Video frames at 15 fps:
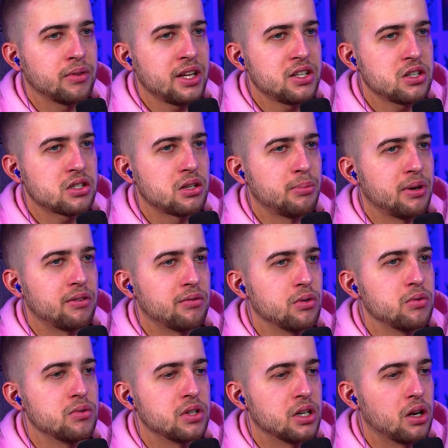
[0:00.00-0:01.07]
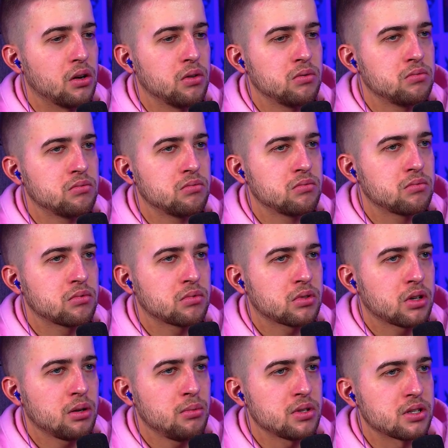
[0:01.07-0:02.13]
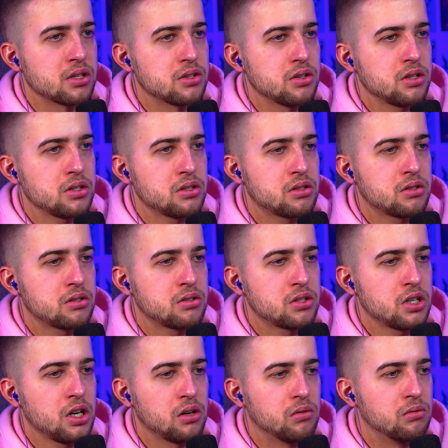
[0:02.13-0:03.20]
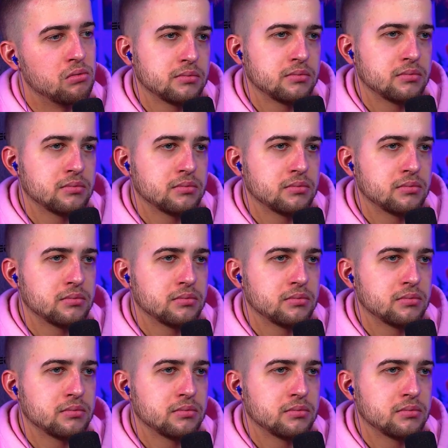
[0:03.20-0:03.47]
That's just a bit rude, you know. Come on, Cedric. Chill.